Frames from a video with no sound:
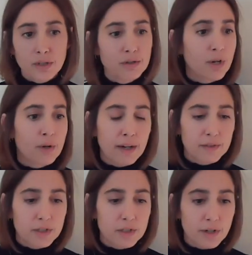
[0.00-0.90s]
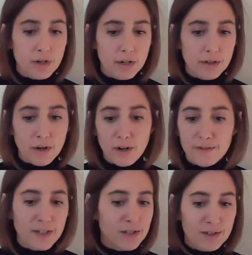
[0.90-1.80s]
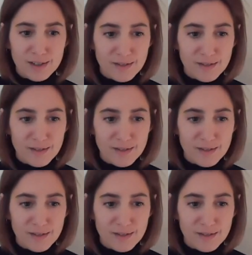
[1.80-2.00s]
you don't have to turn on all features